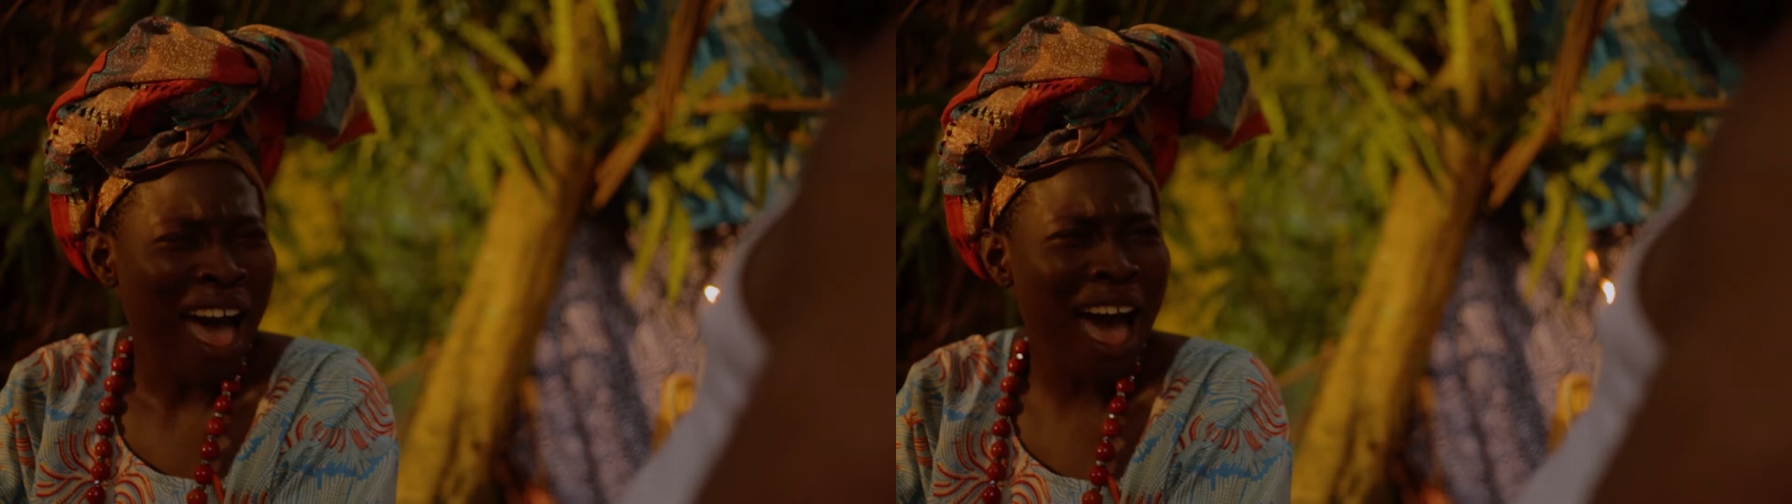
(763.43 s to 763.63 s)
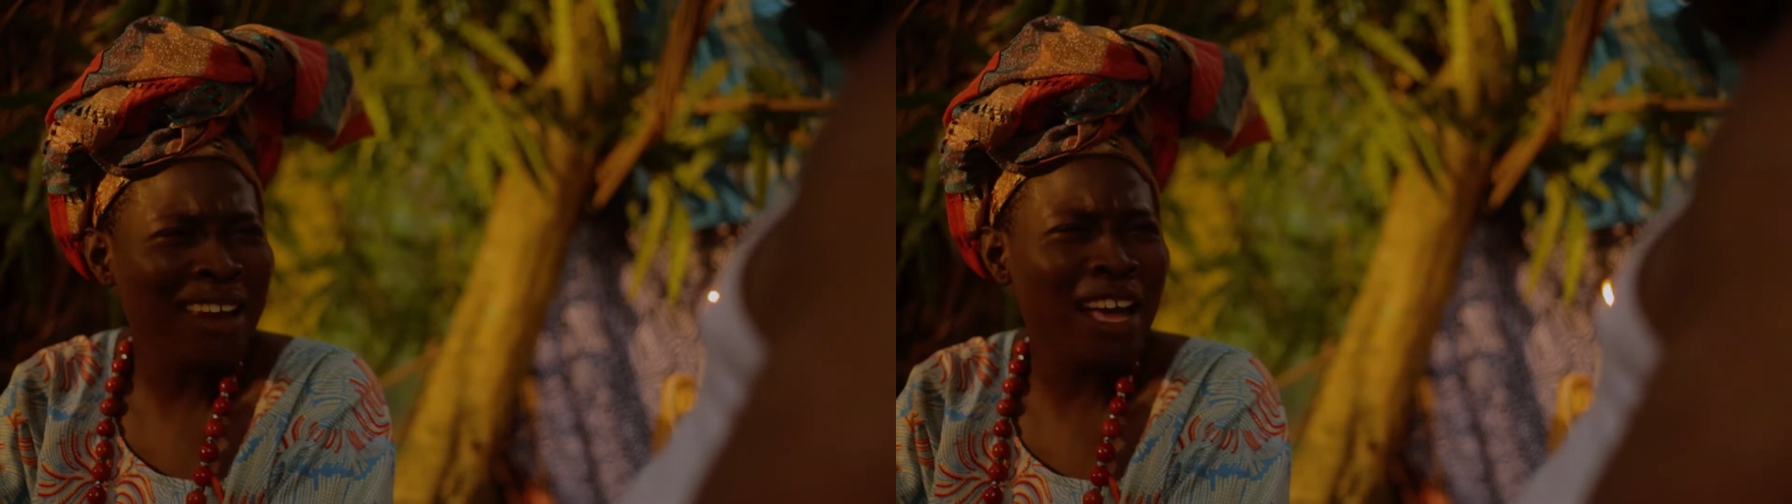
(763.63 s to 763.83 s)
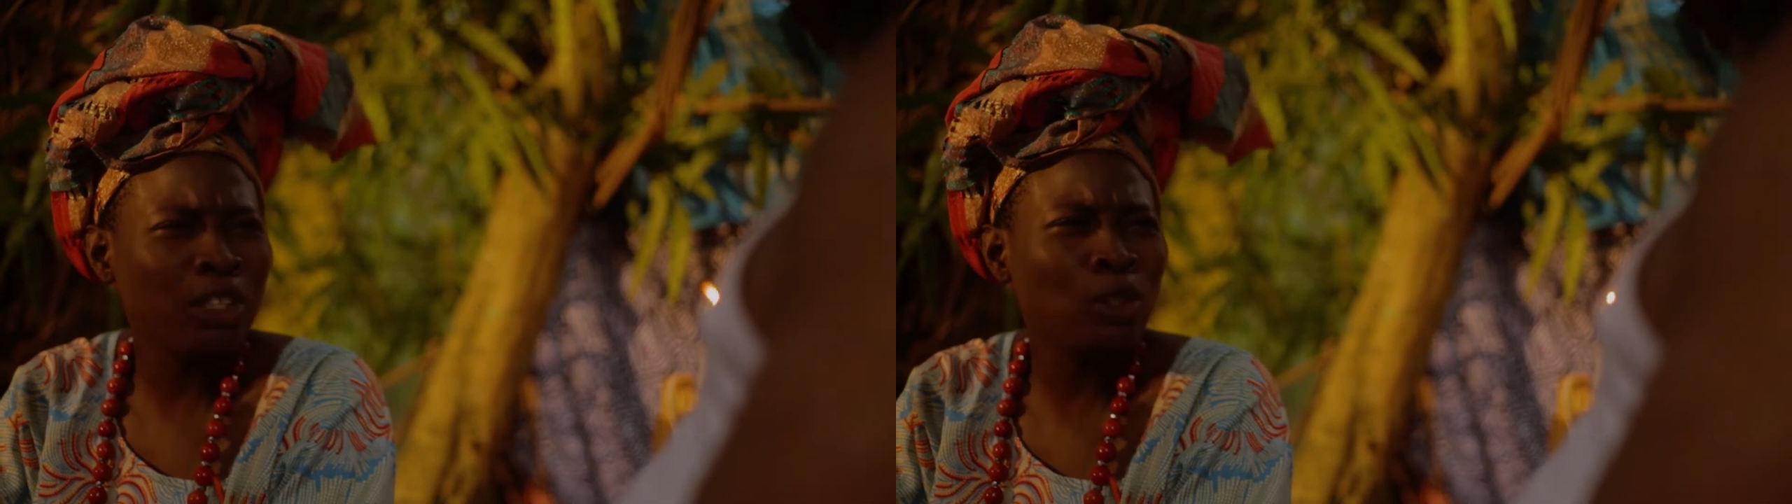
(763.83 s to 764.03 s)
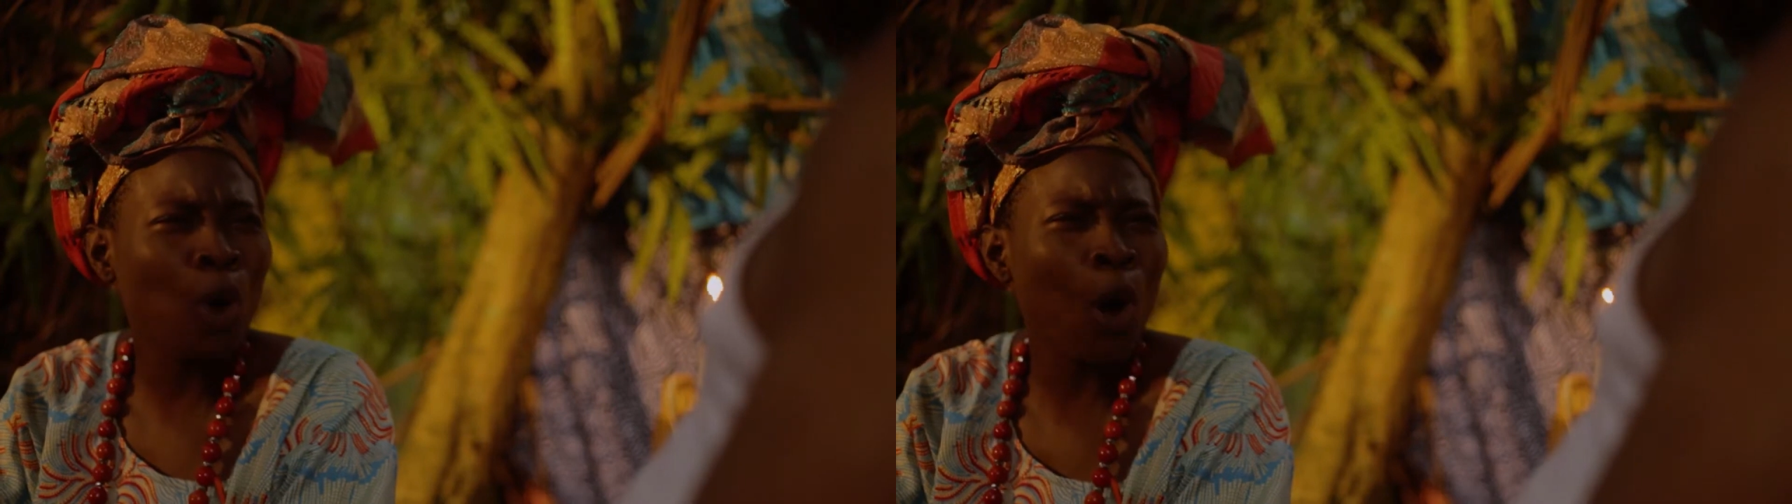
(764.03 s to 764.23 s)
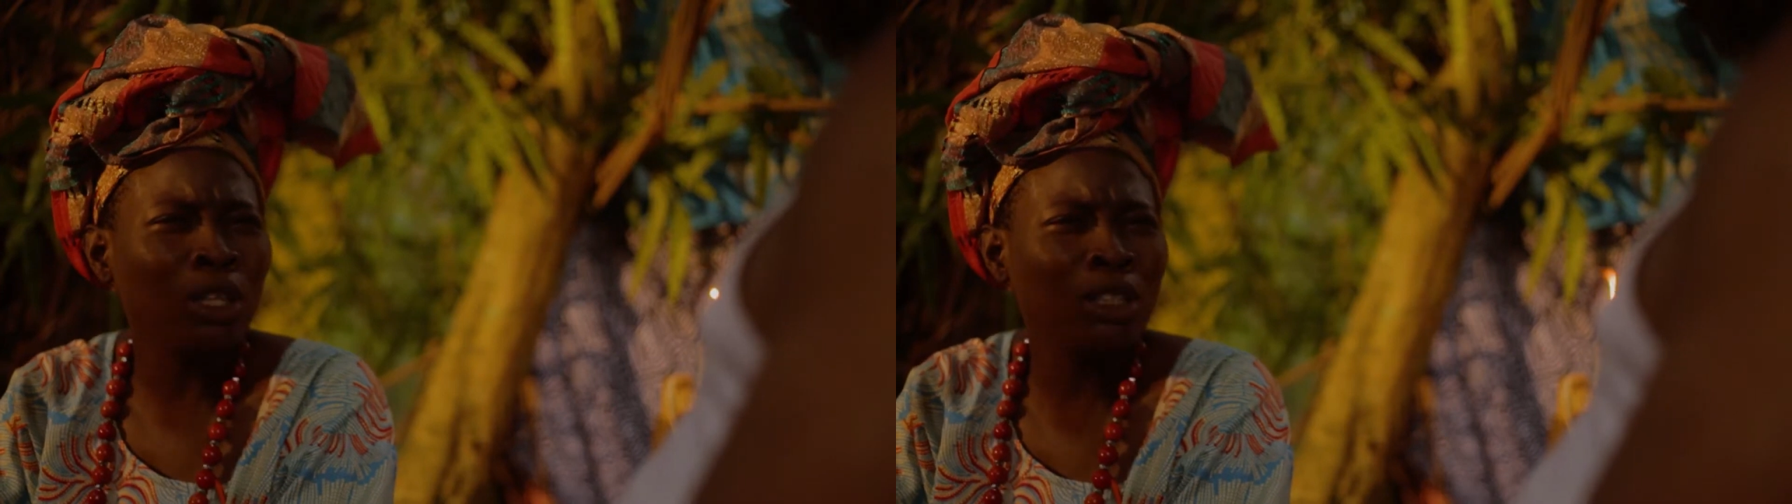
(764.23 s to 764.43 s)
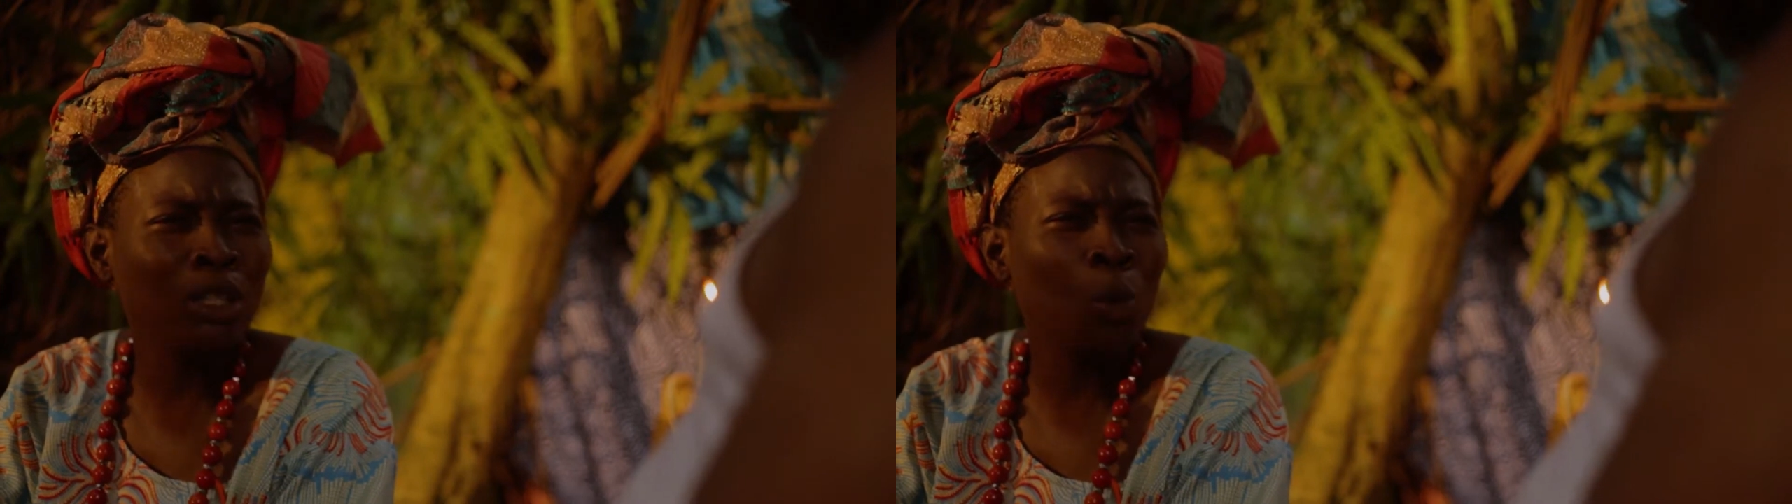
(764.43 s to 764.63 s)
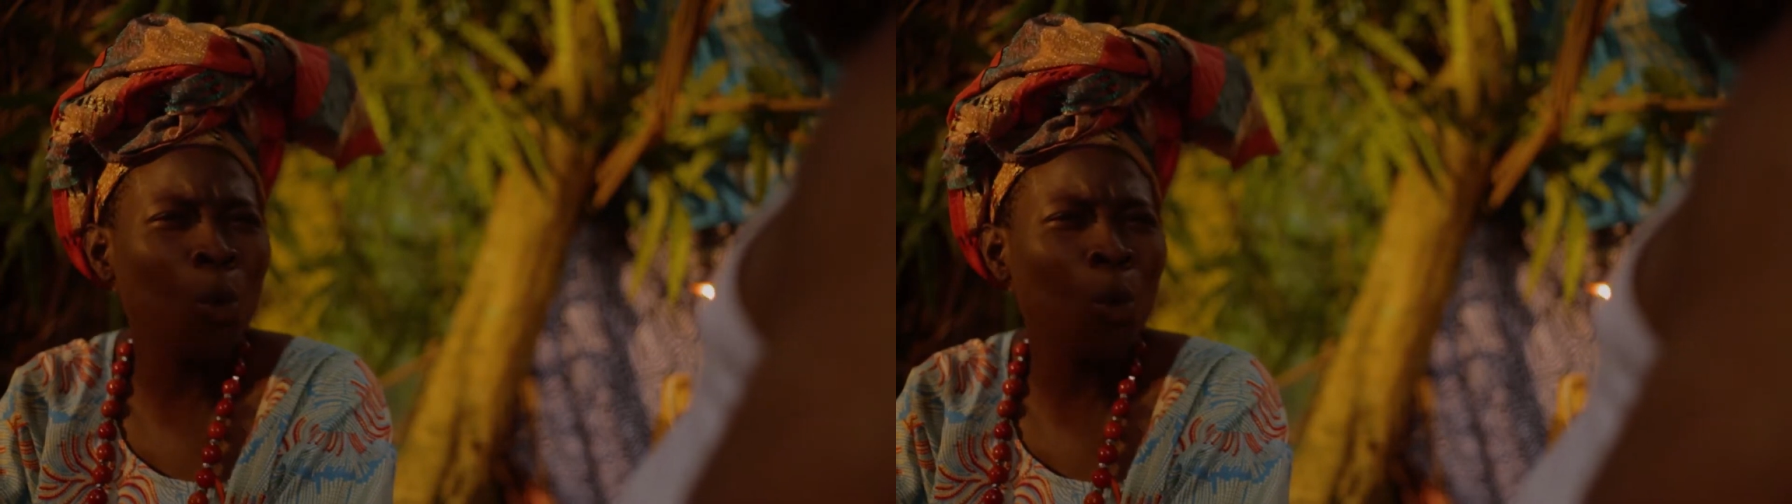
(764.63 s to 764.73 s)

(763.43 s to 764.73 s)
And I thought the